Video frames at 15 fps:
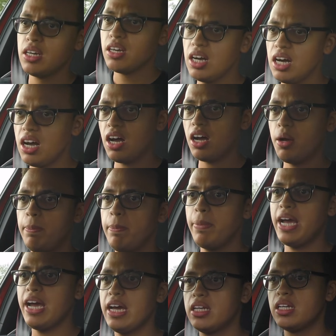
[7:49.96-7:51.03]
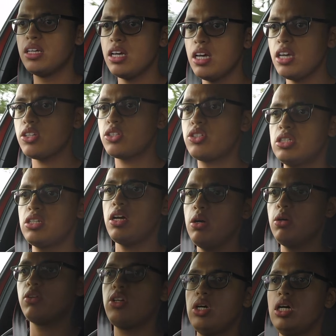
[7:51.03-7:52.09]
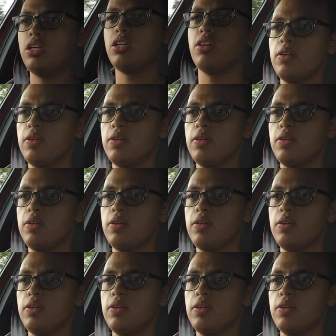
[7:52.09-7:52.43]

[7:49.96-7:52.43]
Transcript: Oh man, it's so good.